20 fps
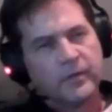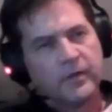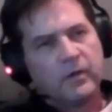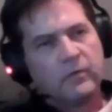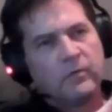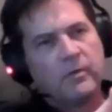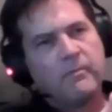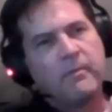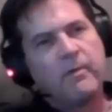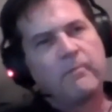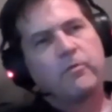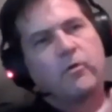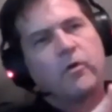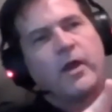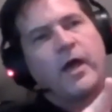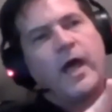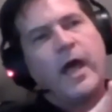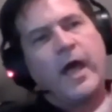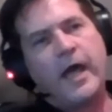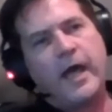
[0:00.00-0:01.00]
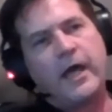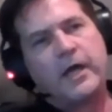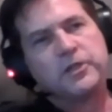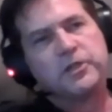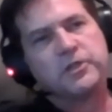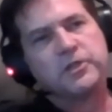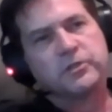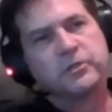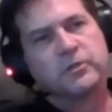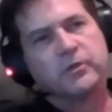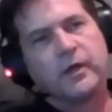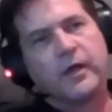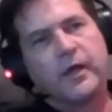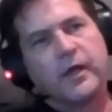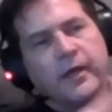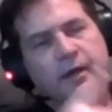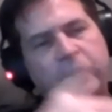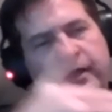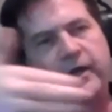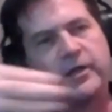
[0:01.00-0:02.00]
Remember, a hash
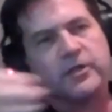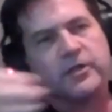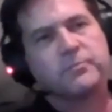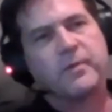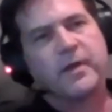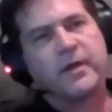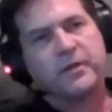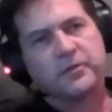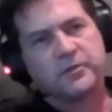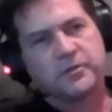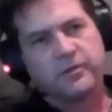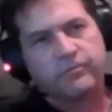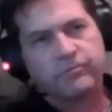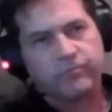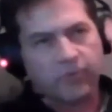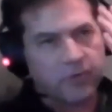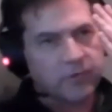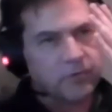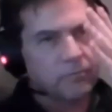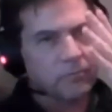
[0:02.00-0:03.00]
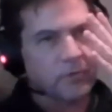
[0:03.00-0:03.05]
and a HMAC are different